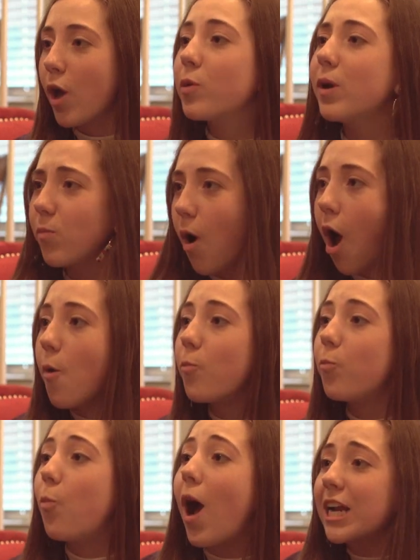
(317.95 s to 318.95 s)
what do we
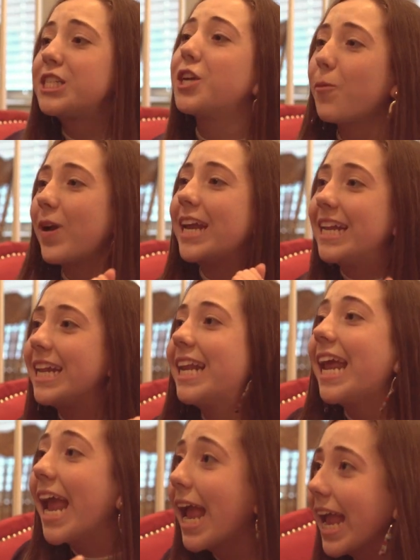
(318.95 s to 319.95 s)
want? What do we
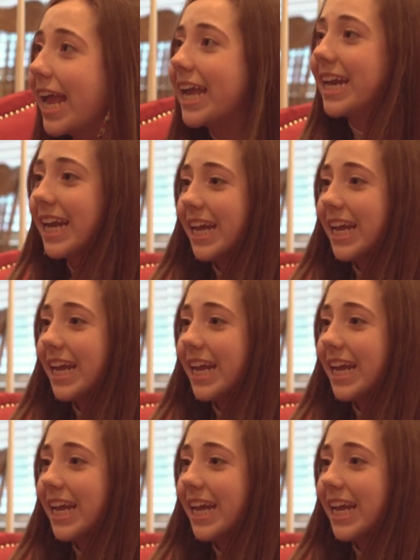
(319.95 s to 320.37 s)
need? We